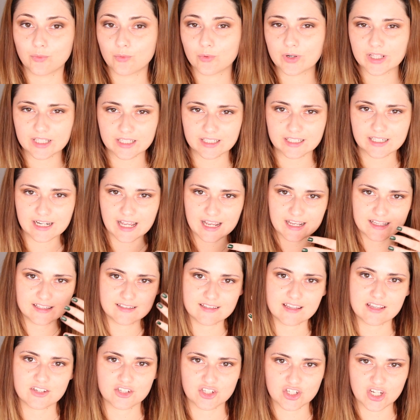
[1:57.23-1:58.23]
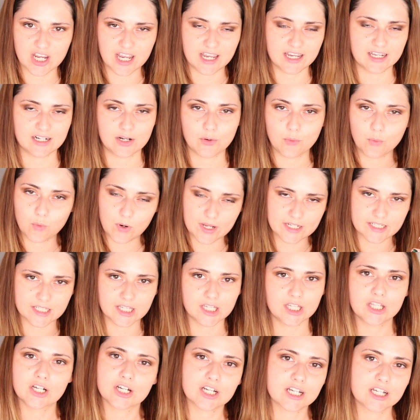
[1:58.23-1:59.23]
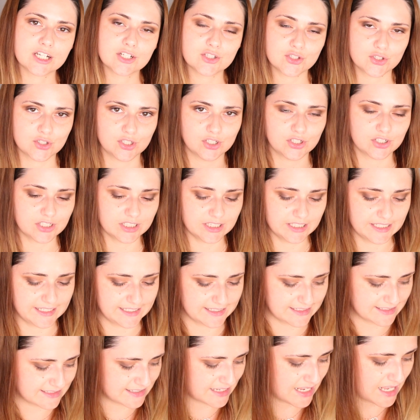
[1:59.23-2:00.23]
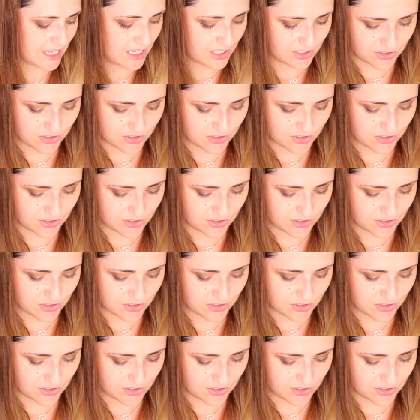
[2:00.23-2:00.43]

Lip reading: really nice shine, wet look to your lids.